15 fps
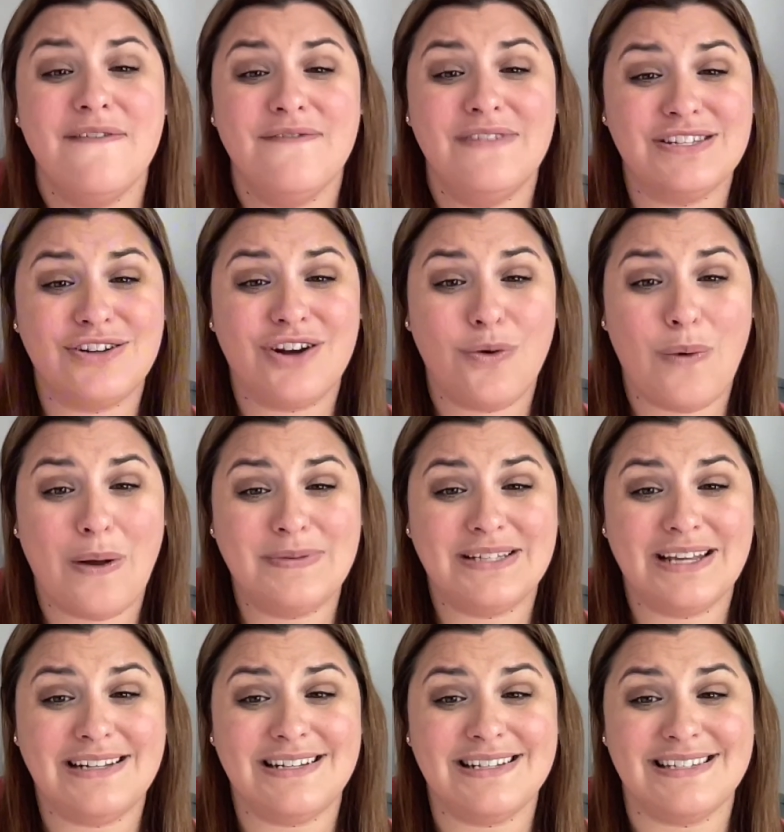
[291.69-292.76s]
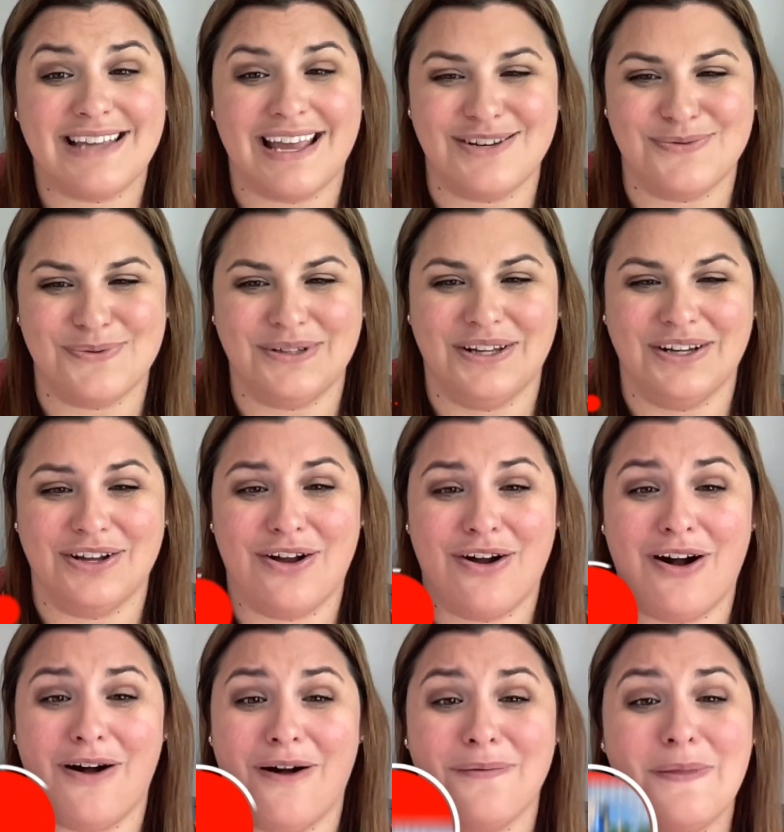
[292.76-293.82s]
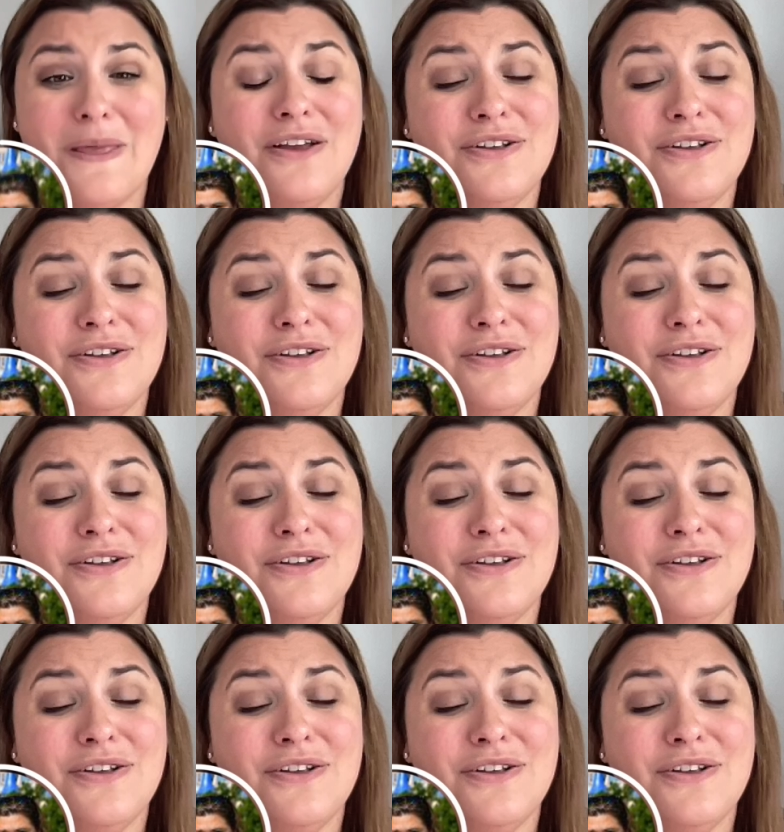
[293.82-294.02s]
visit our website to schedule a call.